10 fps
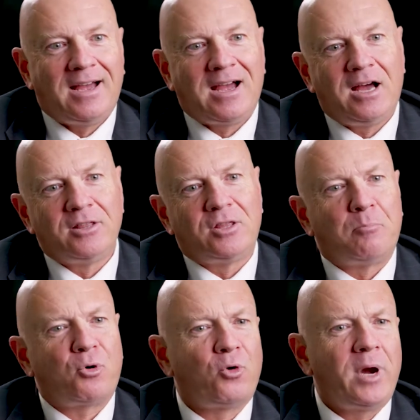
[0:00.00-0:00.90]
Uh, the
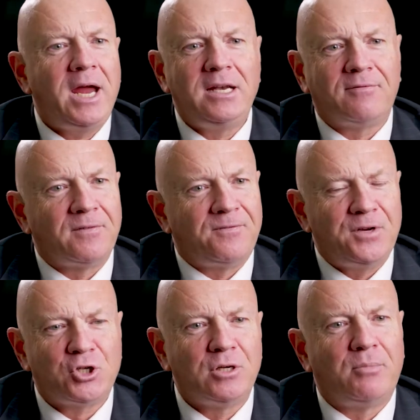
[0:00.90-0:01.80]
parade of the
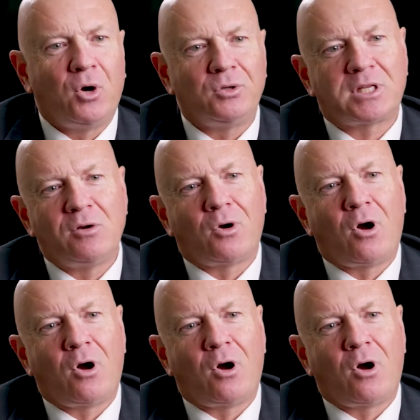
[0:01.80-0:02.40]
fishing boats. They were